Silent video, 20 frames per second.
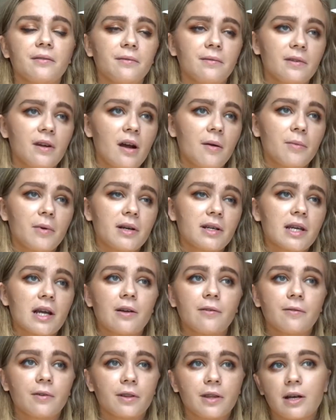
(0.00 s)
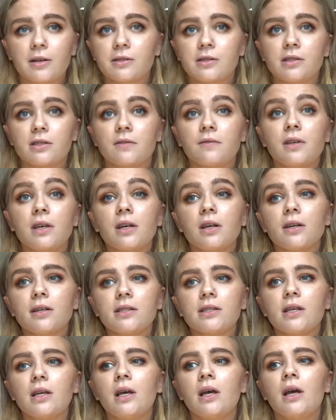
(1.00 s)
not break down for thousands of years.